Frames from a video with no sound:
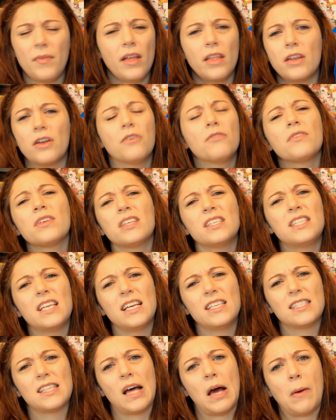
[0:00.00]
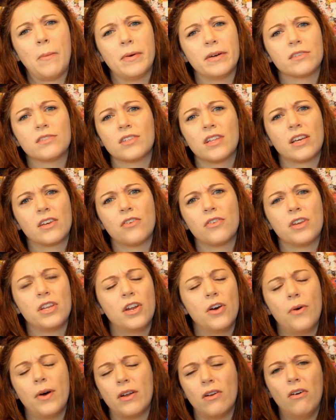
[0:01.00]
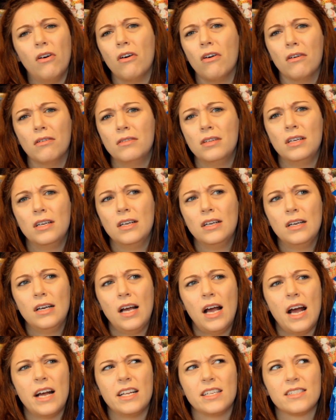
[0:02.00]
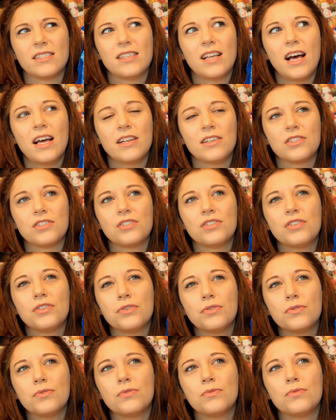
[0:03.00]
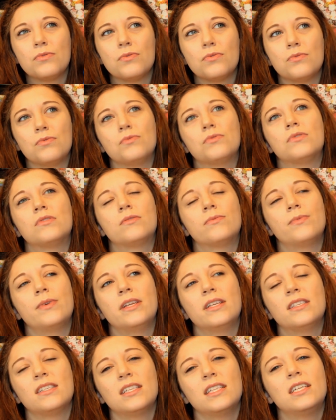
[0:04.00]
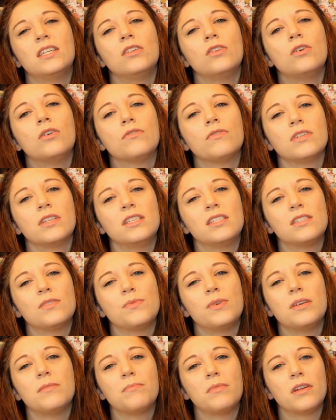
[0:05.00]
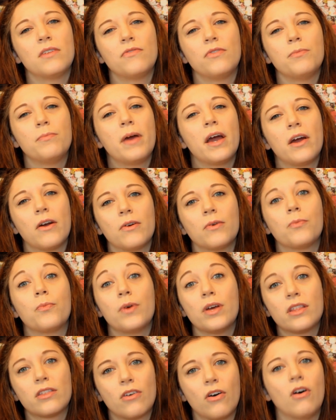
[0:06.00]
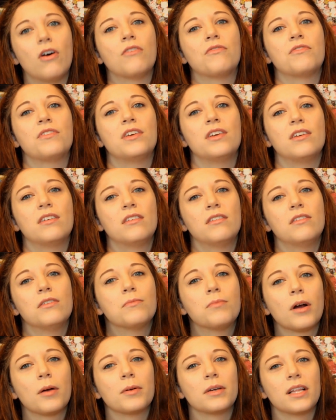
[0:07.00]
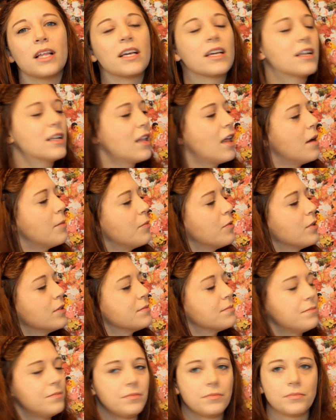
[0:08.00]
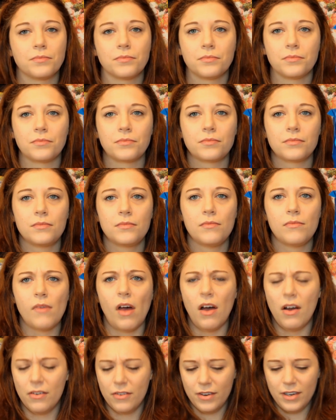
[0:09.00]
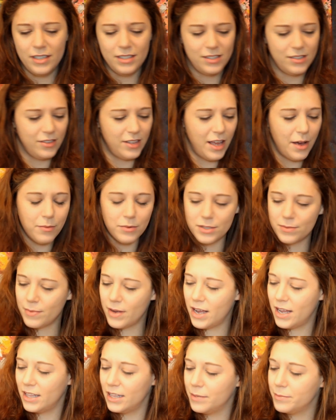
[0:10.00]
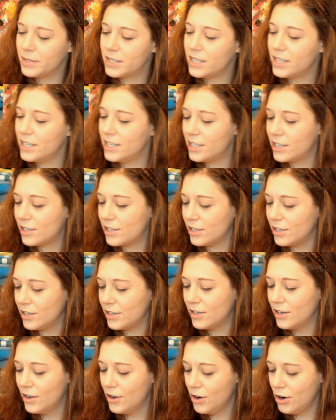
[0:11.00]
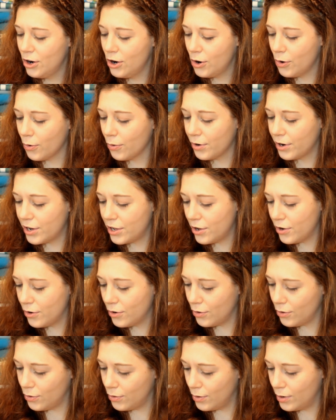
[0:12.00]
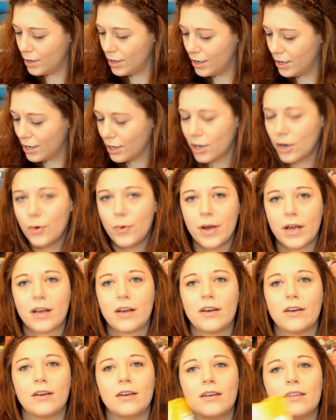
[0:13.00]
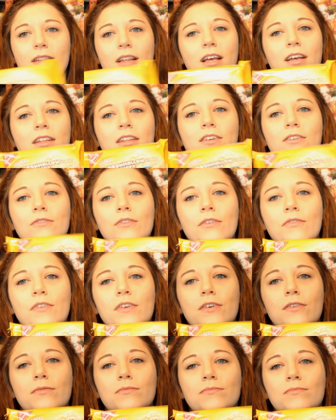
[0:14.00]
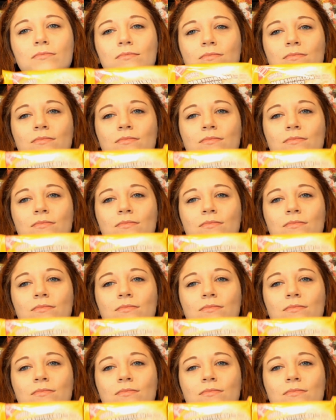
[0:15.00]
They don't really taste that much like cookie dough at all. And it's not too sweet. It's a little overly sweet, but if you pair it with coffee, you'd probably like it a lot more. Alright, so that was my limited edition Oreo quick like little review.